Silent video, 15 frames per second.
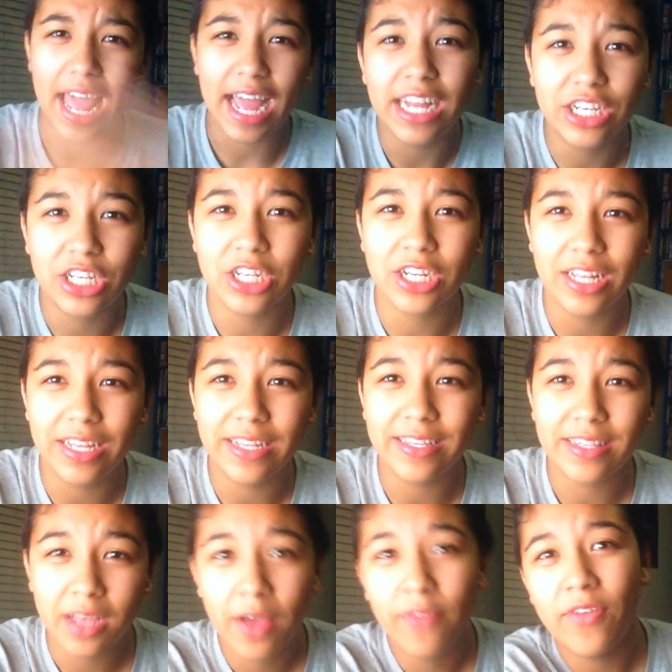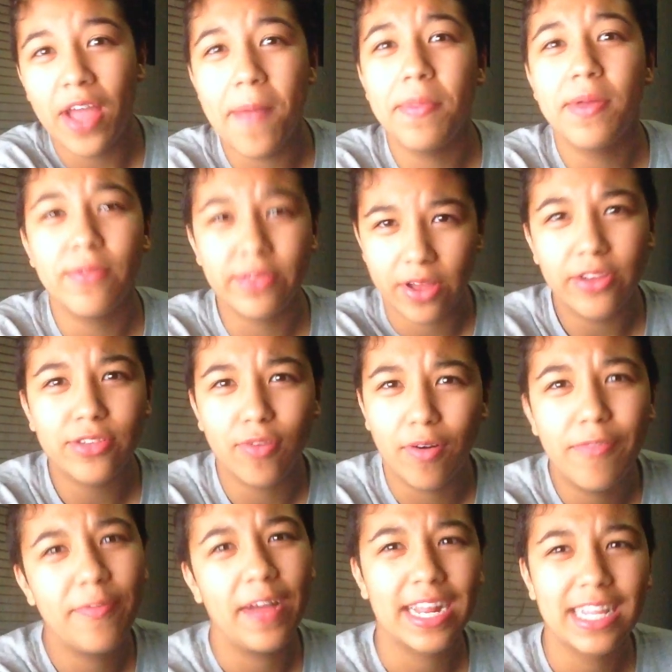Angela's family was also
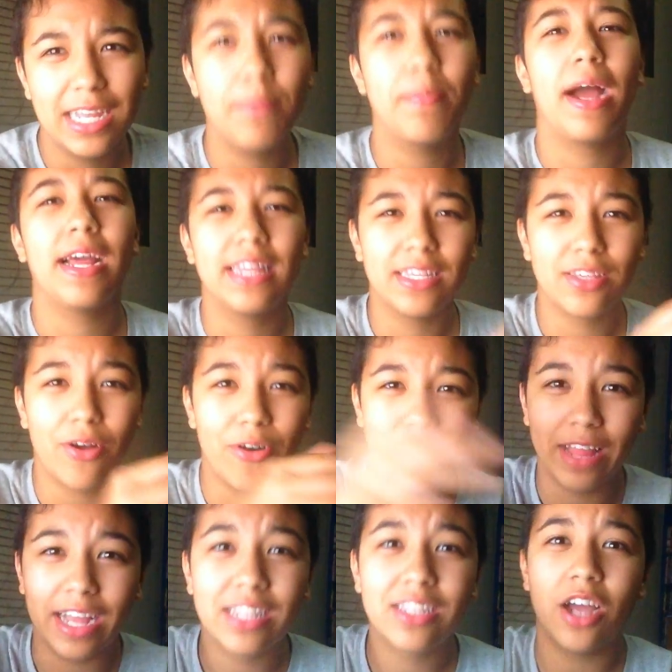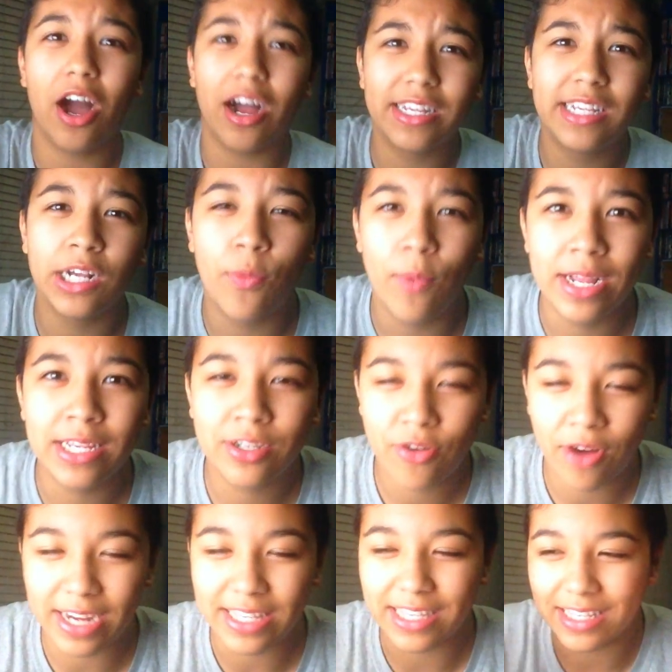affected by this whole, like, toxic waste
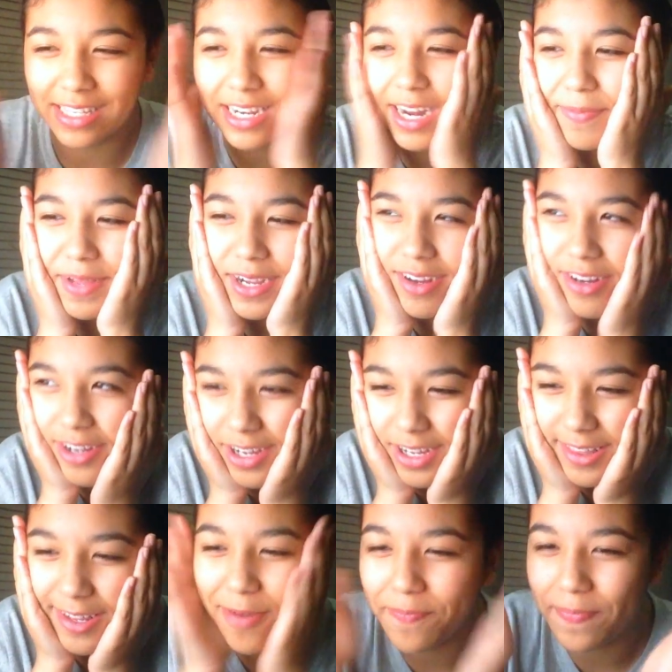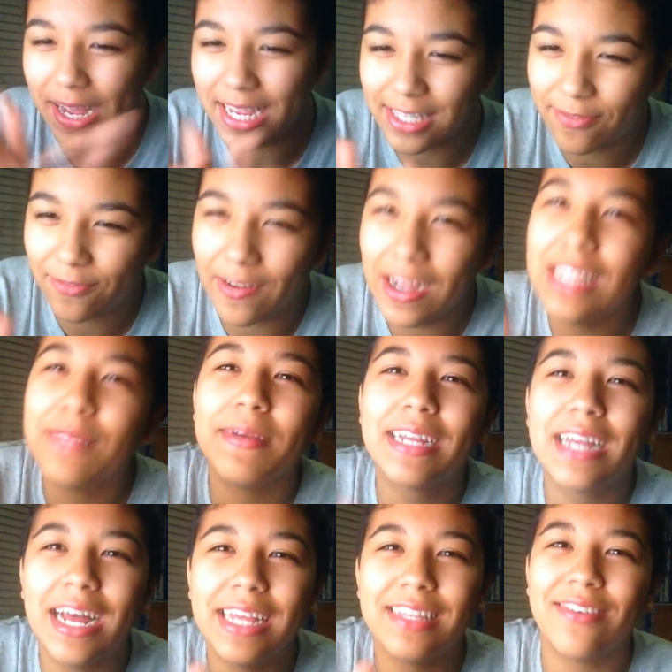crisis, and I'm like, oh, they're best friends
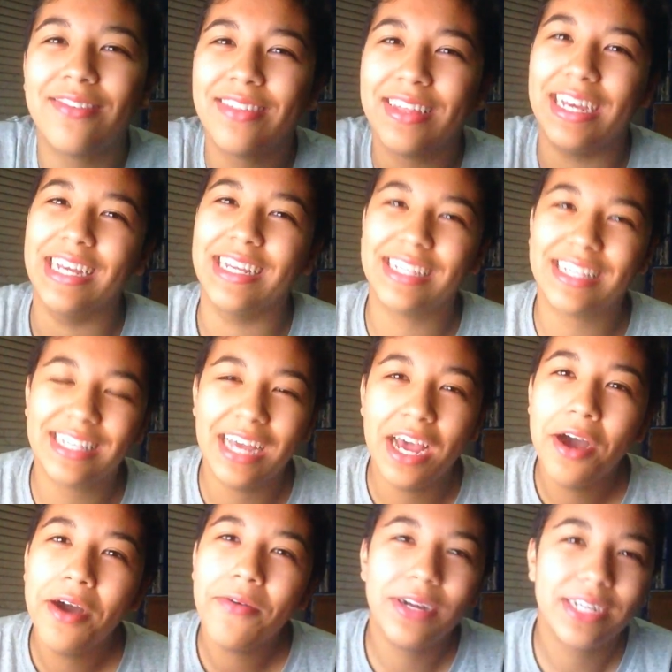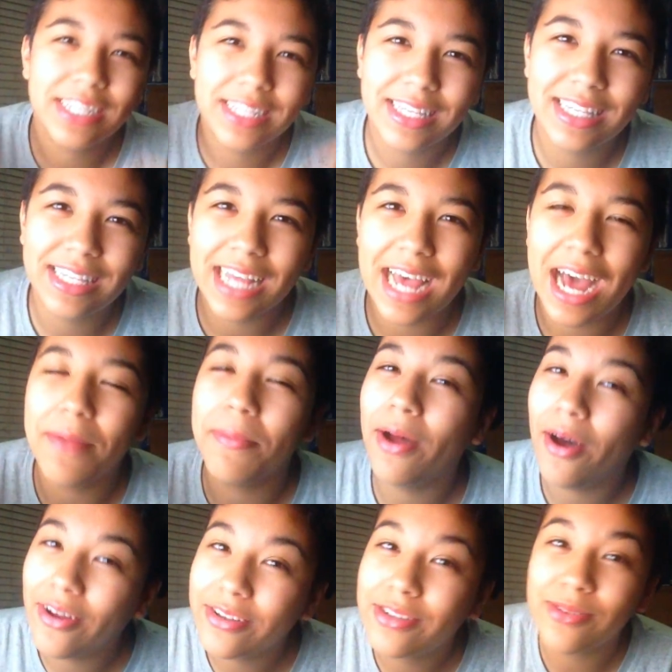because of this, which is sad, but
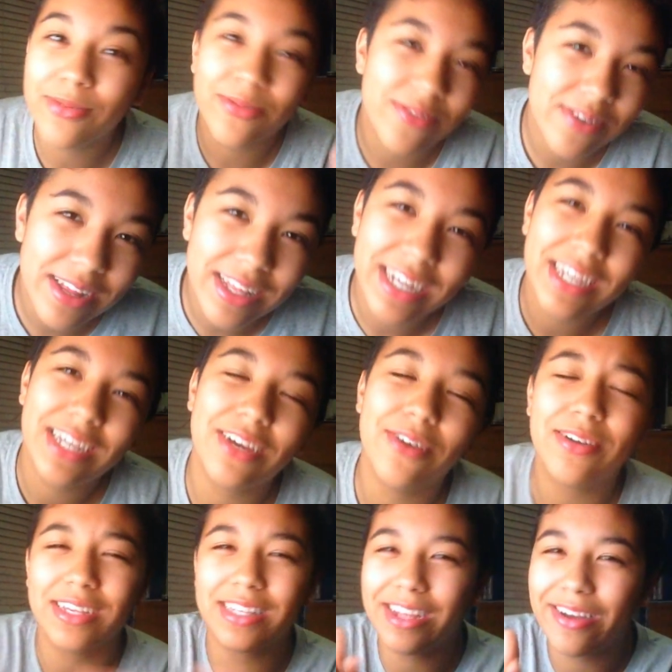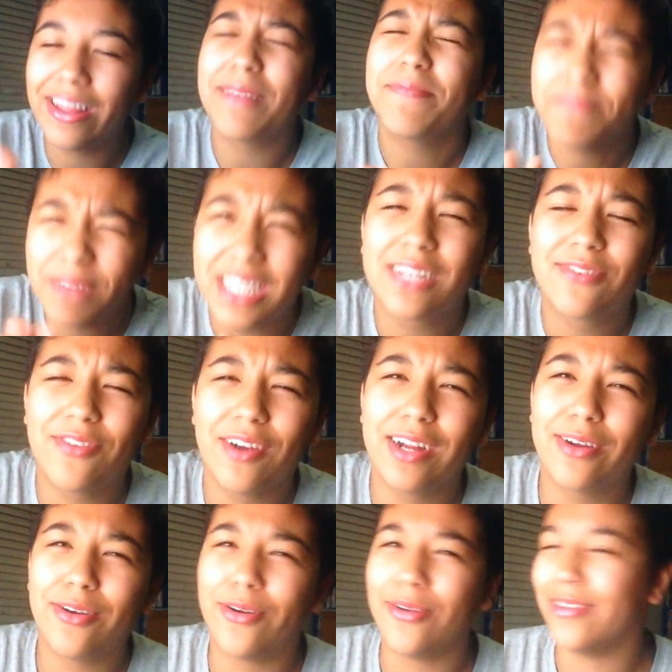also really cute, because they're, like, best friend
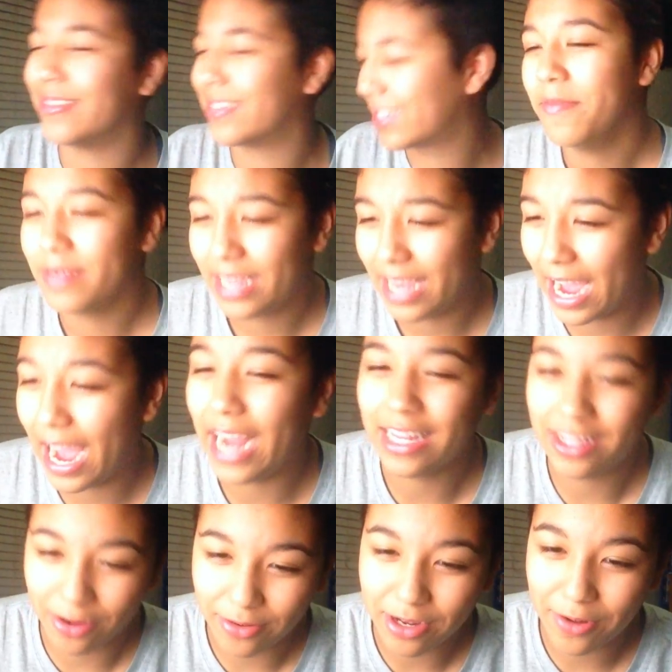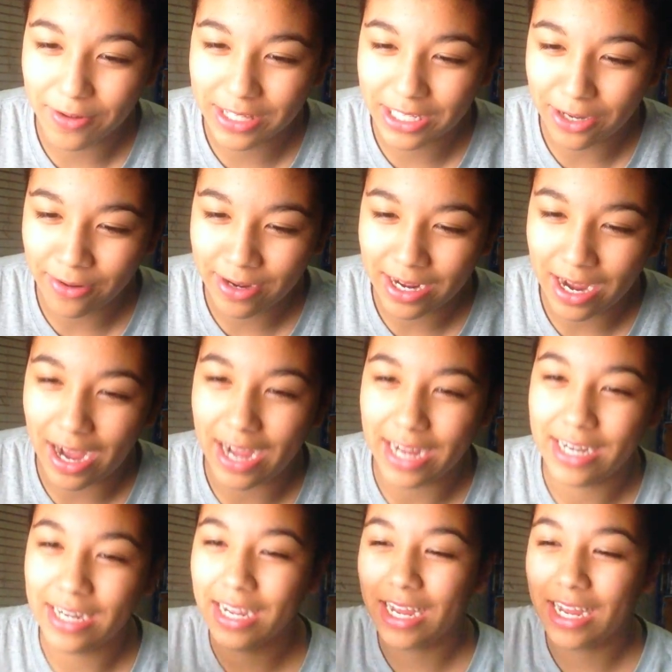goals. But yeah, I don't know what's going on.